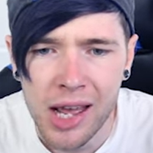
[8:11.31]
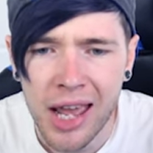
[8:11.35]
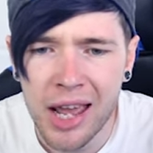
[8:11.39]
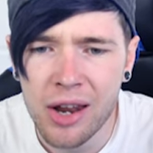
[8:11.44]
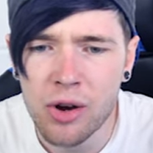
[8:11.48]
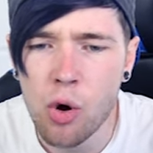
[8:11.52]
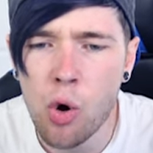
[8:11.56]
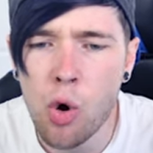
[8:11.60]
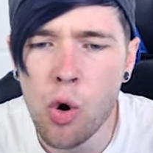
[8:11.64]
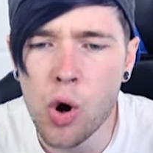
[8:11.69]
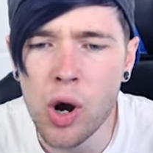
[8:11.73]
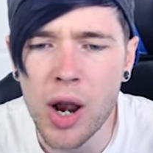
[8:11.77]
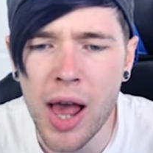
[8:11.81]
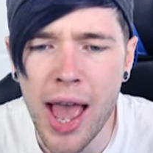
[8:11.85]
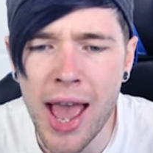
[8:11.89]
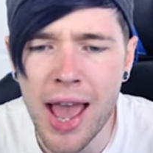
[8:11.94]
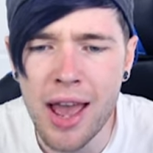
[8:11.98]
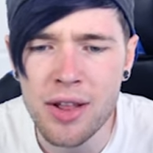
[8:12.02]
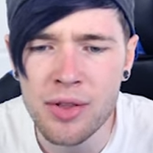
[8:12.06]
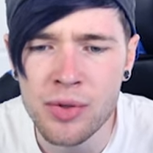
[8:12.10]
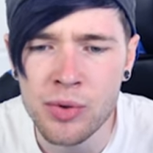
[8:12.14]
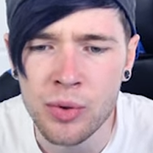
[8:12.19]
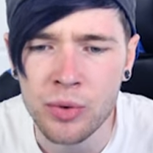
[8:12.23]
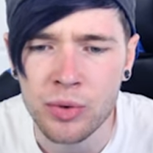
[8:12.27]
It all
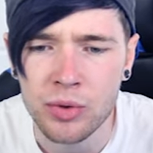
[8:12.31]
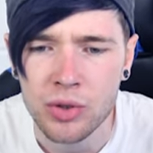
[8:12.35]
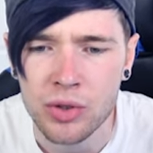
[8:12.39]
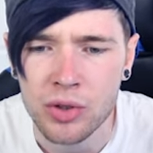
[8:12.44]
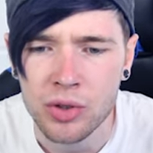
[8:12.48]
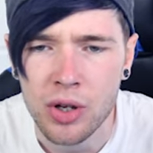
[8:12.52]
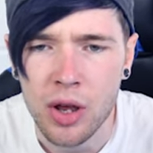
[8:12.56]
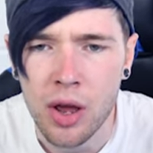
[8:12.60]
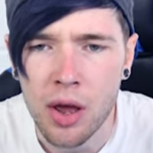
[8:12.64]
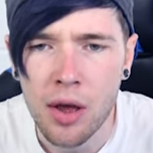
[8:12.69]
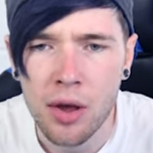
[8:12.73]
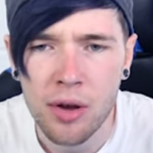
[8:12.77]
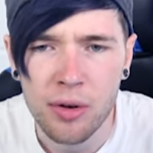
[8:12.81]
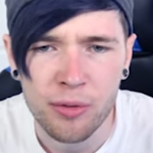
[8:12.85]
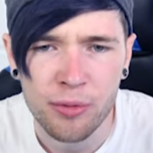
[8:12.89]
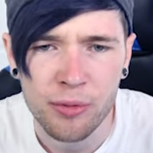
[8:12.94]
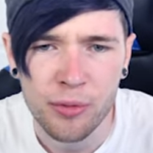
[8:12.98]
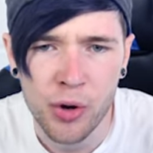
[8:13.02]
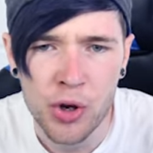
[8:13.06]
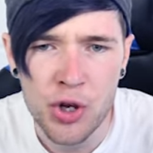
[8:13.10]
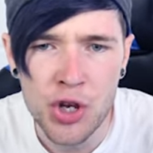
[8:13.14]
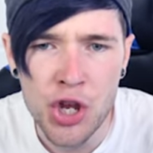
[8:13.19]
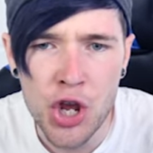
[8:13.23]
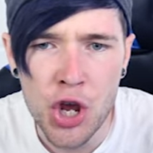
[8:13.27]
ends
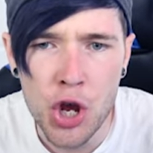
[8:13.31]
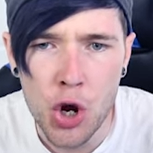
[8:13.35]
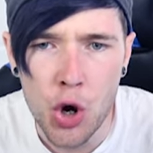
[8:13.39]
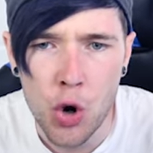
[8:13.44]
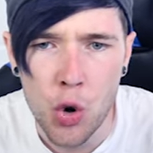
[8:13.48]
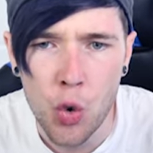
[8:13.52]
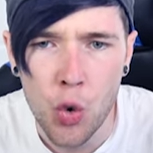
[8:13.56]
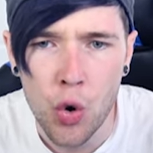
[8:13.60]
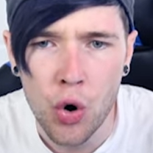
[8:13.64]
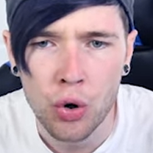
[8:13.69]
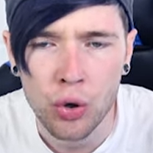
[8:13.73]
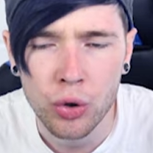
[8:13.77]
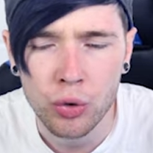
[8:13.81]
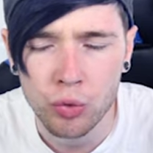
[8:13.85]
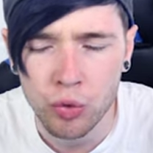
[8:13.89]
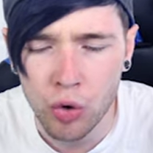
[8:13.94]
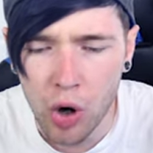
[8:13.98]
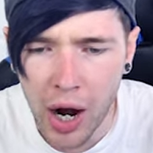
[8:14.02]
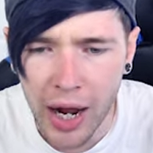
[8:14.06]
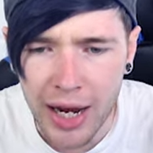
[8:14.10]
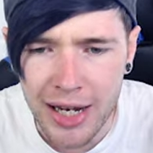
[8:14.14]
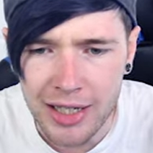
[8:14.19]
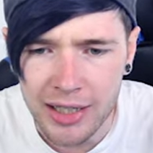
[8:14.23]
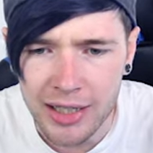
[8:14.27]
for you,
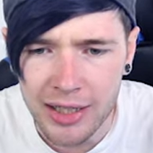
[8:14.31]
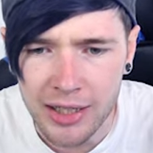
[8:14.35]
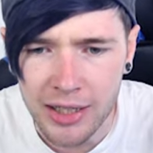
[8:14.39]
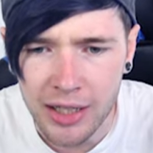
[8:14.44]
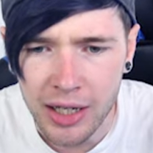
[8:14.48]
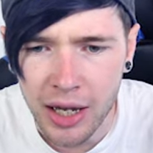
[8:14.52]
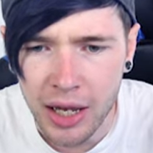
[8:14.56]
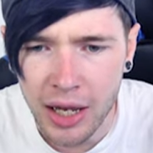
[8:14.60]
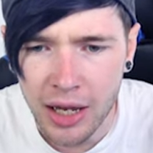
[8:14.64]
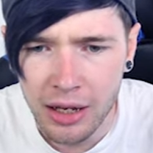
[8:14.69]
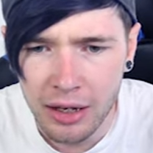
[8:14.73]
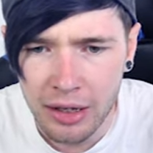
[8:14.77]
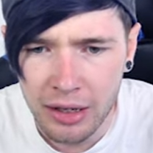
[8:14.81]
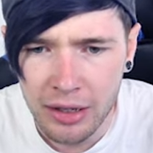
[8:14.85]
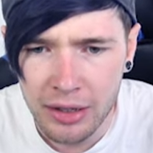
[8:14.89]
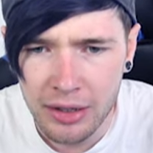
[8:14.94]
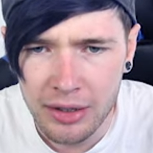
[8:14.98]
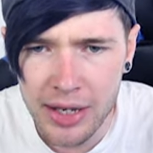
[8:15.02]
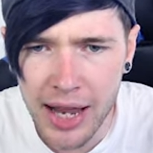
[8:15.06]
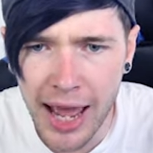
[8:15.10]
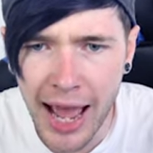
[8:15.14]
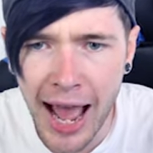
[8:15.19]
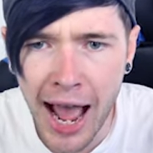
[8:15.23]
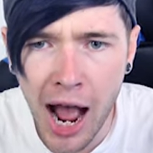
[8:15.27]
right?
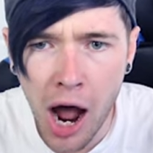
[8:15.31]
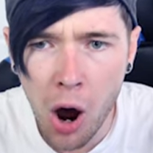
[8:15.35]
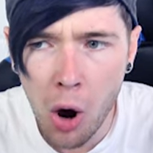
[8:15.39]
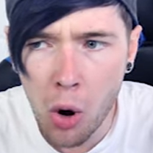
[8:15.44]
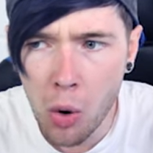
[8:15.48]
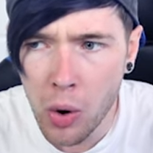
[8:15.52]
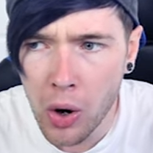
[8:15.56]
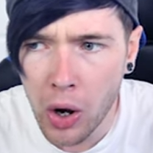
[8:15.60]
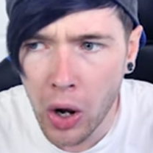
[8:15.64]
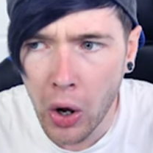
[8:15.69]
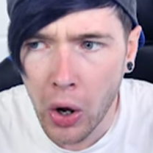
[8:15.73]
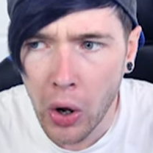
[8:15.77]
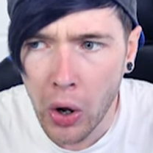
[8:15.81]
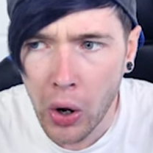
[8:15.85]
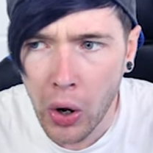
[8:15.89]
Now!